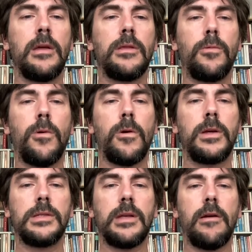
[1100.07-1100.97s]
The work
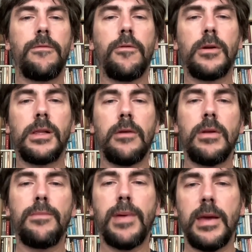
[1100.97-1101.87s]
is therefore
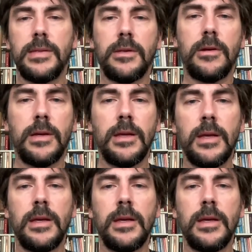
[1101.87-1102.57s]
clearly based on a